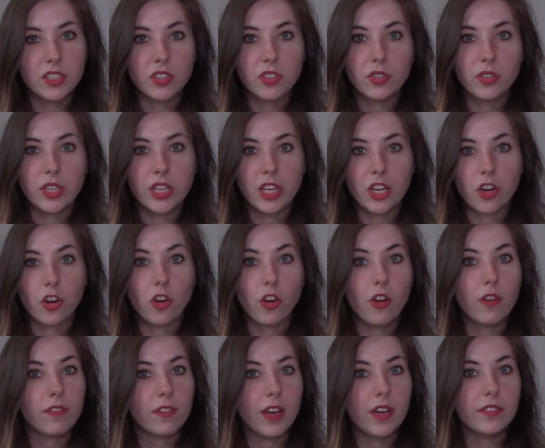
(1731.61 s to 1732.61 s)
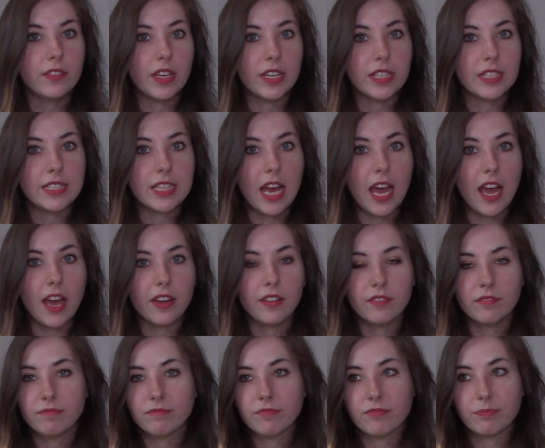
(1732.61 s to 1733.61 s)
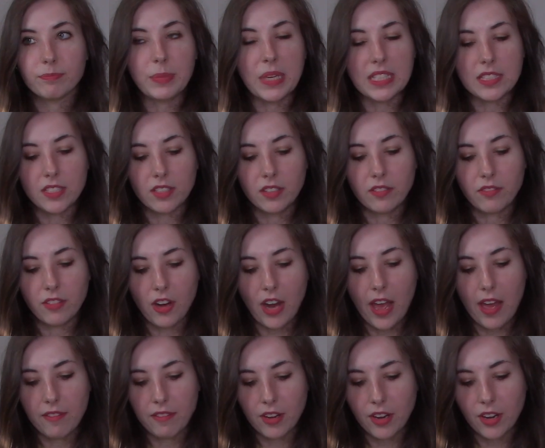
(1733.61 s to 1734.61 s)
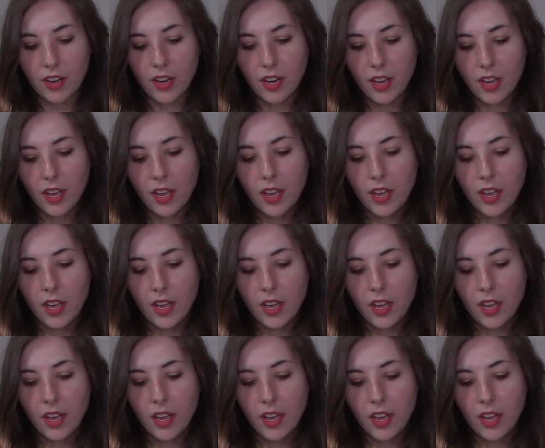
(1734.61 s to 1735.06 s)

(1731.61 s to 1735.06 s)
including a girlfriend that he's had basically forever.